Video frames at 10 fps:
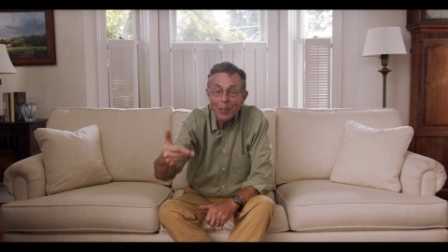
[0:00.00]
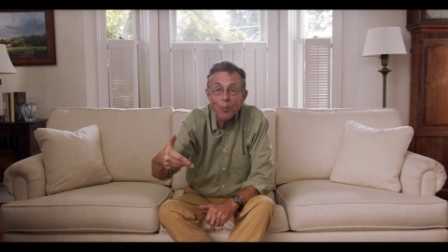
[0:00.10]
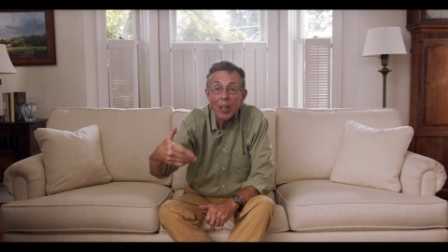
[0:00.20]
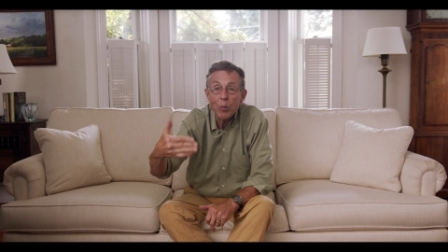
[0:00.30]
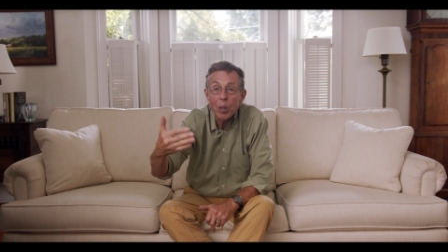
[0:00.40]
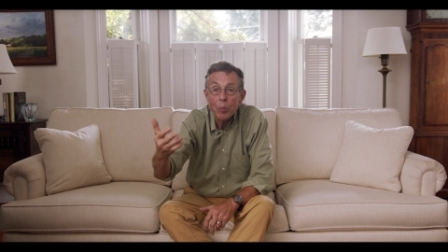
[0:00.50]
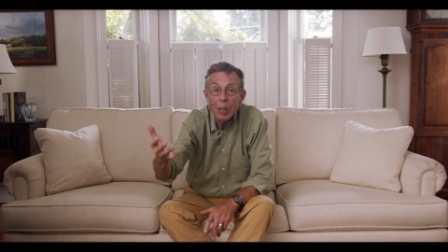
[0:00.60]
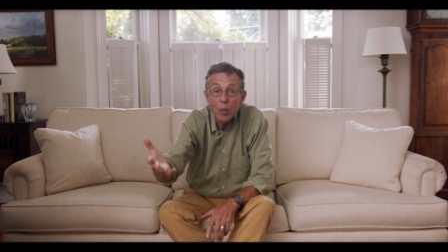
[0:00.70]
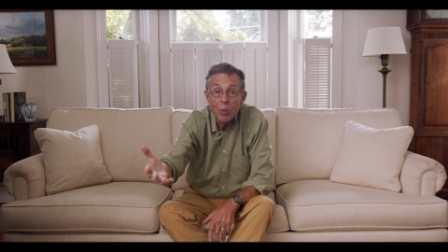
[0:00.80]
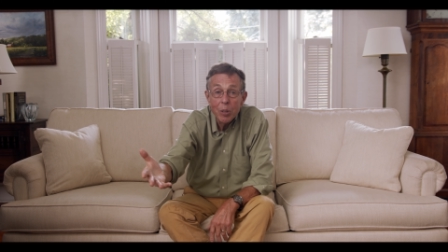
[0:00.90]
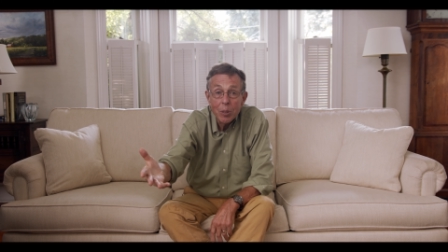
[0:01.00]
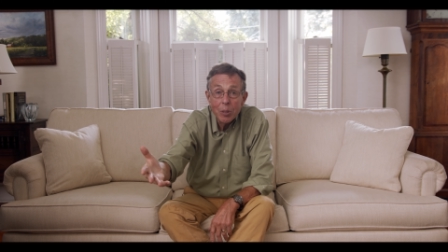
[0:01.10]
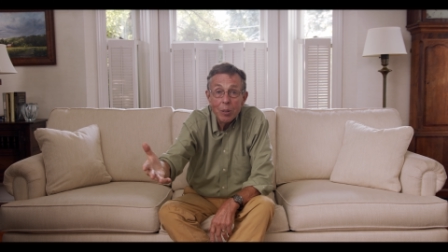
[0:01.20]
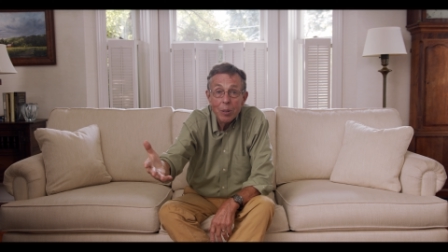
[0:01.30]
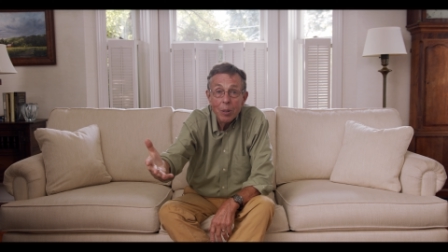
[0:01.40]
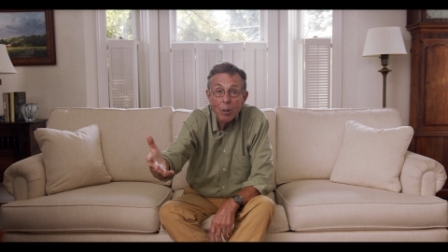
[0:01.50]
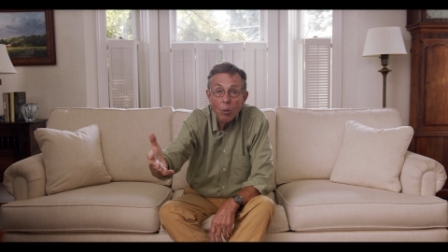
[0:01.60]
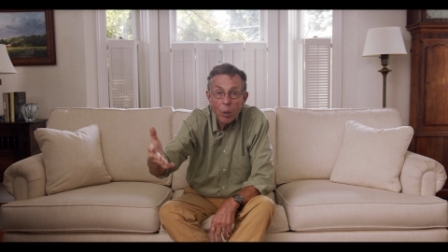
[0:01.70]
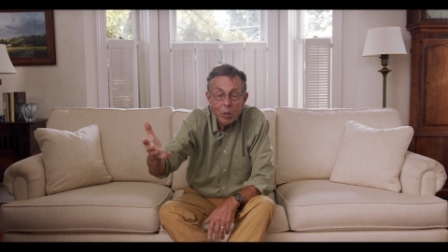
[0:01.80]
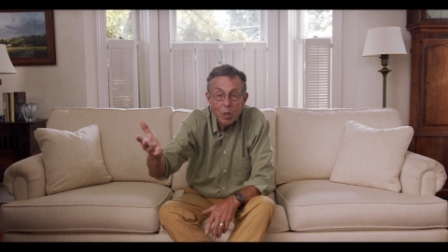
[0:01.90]
Confederate reunions.
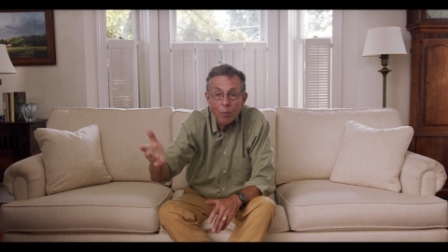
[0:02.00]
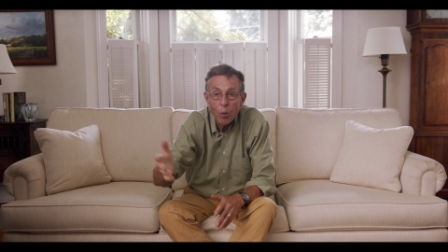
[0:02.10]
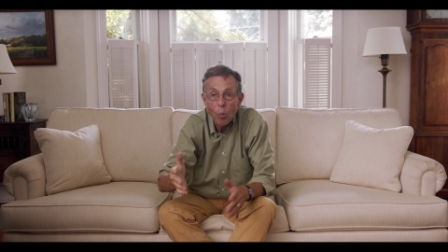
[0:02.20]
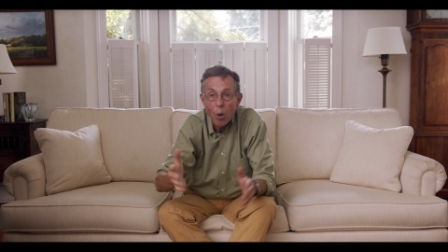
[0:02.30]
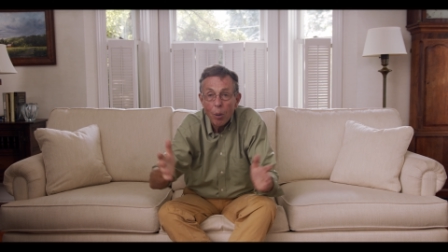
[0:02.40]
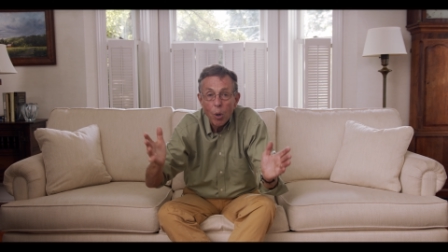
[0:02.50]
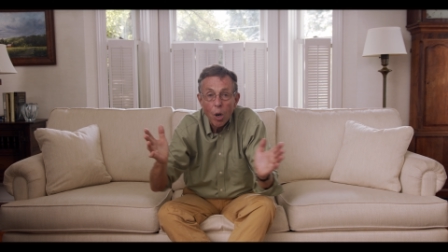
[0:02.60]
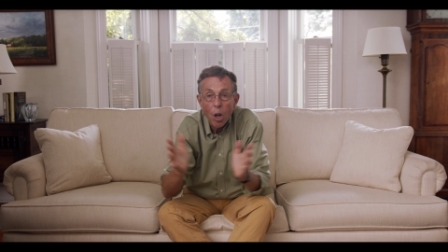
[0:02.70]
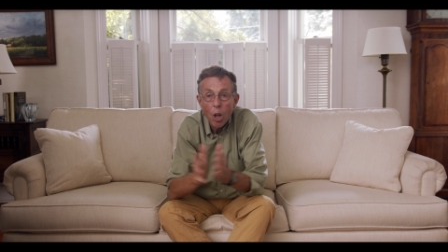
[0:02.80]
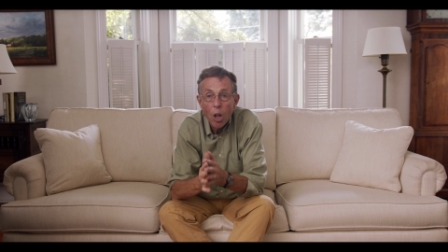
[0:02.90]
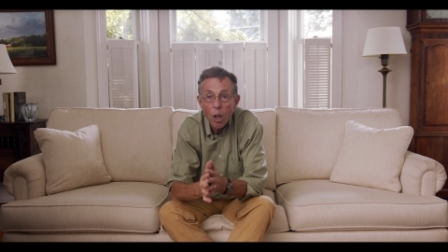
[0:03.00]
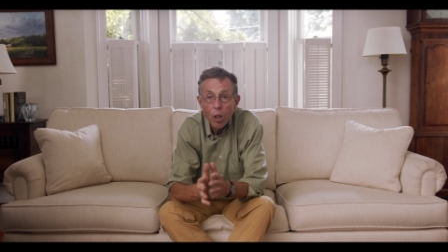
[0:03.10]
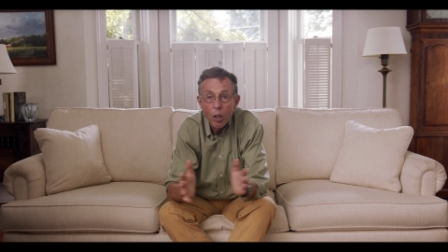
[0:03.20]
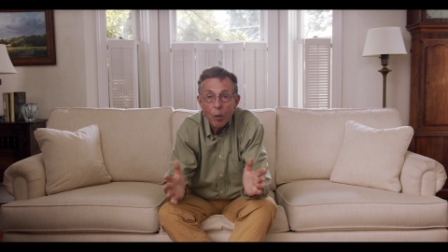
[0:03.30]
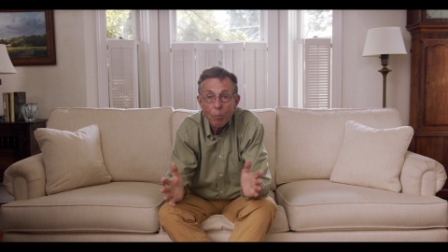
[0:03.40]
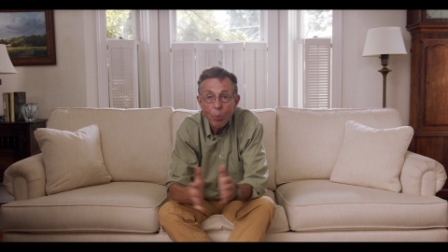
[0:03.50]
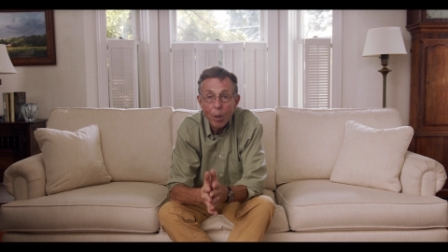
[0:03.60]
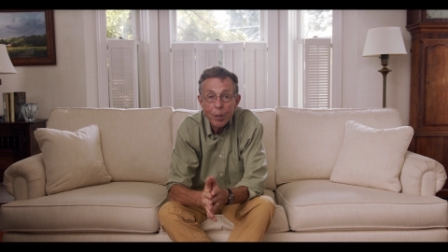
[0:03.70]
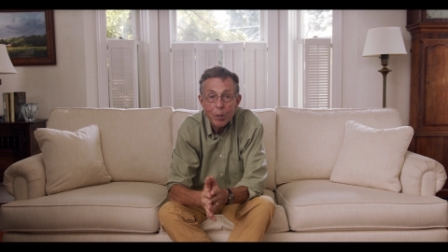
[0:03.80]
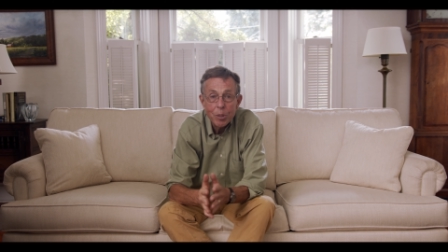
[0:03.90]
What Civil War? We're all
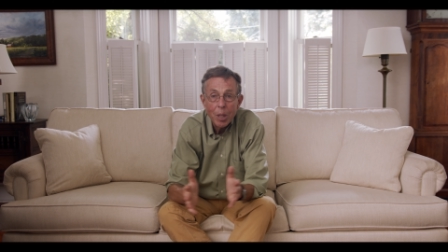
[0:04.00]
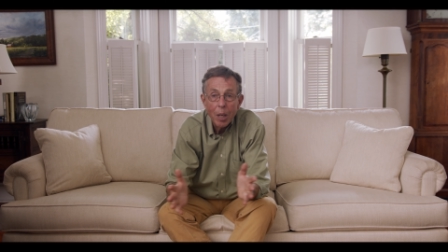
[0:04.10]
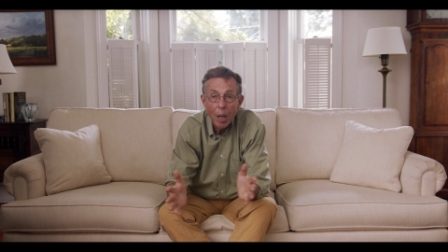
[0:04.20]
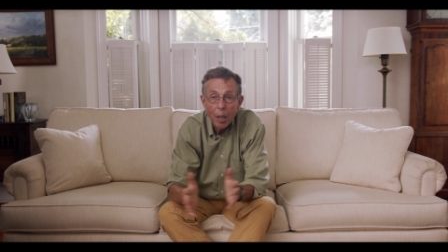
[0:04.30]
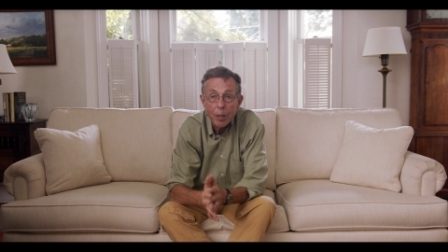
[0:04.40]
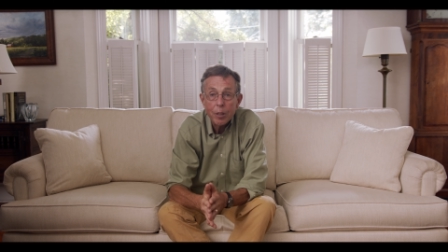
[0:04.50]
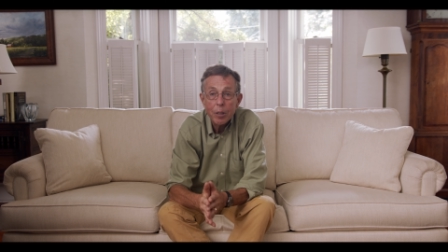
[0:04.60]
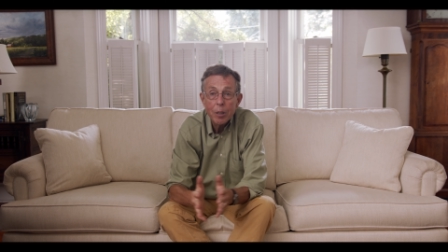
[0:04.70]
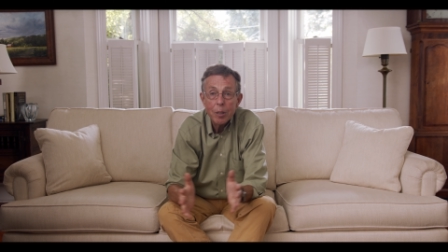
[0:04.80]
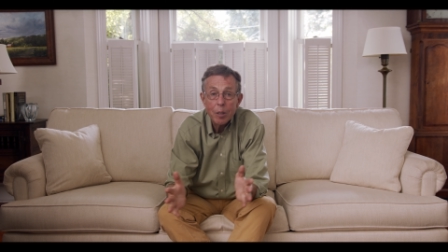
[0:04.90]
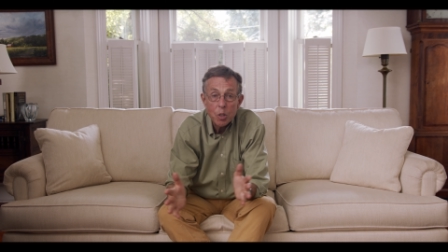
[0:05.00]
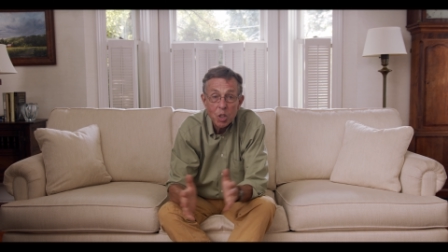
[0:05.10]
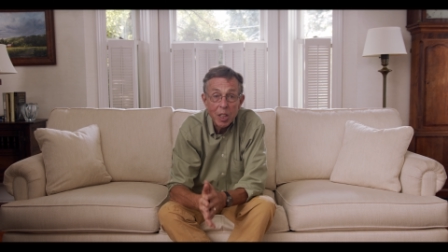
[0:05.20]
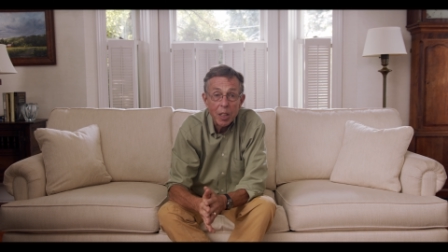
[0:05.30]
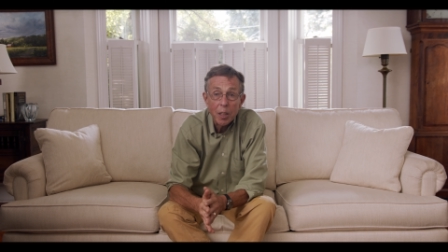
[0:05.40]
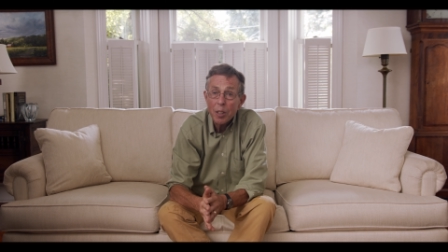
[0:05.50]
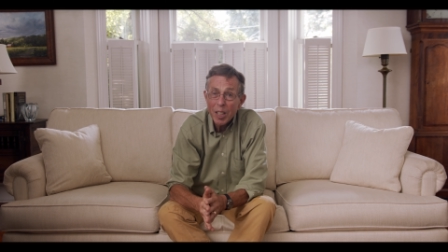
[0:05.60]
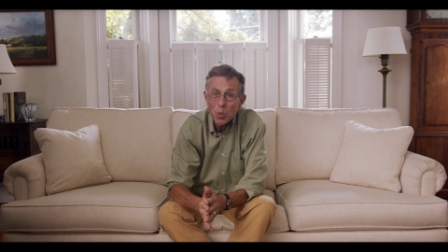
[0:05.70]
brothers under the skin.